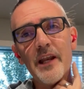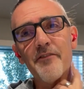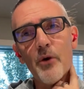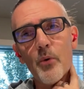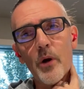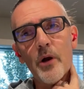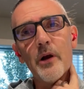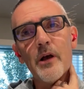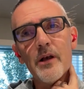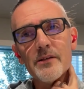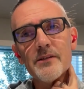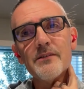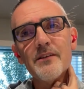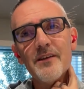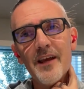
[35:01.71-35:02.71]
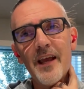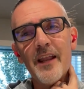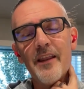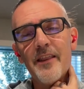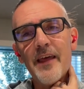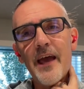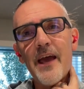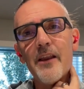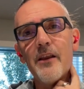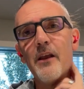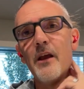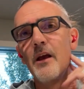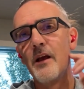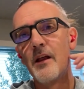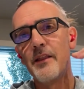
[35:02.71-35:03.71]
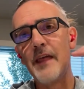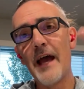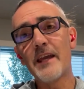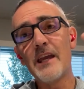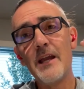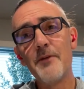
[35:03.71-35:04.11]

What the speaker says: than everywhere else, and that